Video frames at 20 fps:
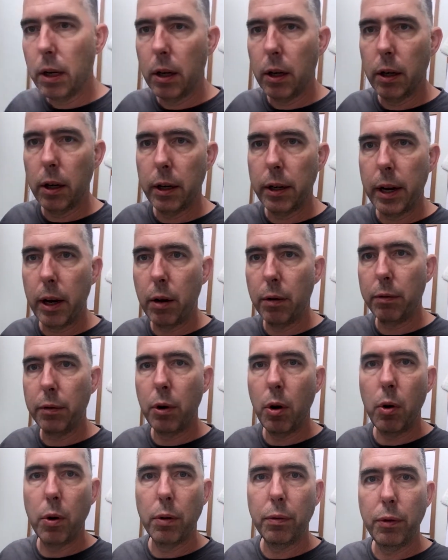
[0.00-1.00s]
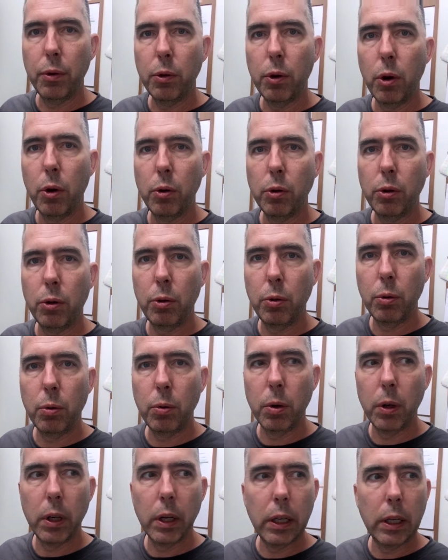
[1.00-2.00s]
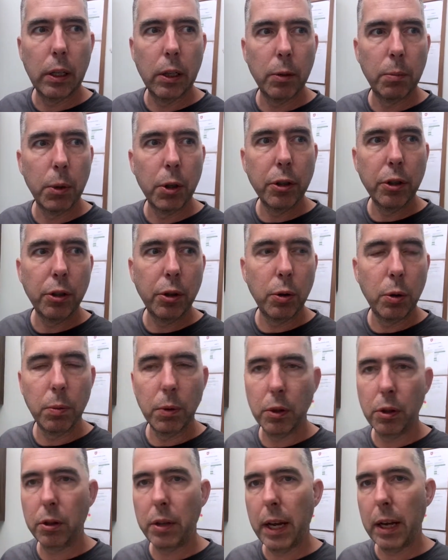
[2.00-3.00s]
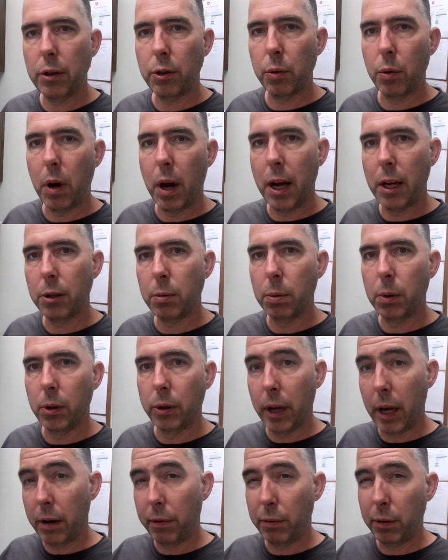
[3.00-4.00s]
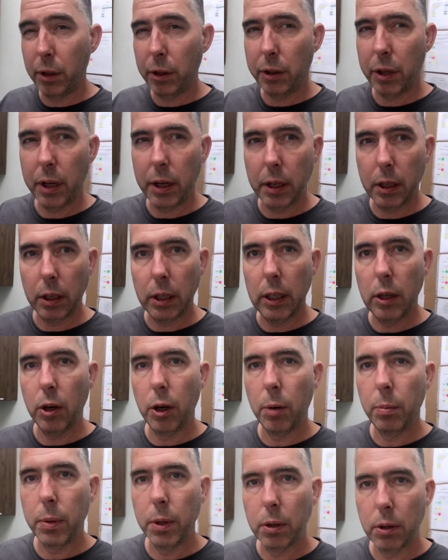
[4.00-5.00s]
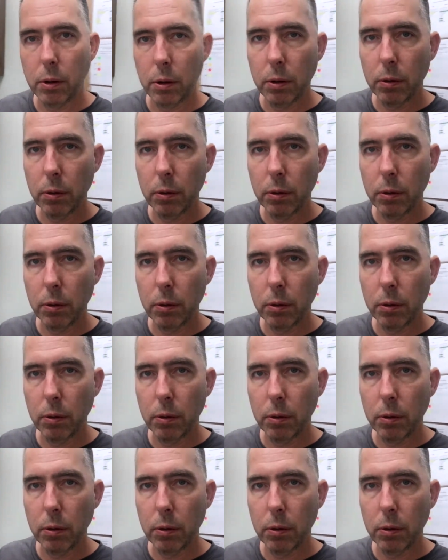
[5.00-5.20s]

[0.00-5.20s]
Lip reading: Now of note, if you go to an emergency room that's attached to a hospital, not a freestanding ER, but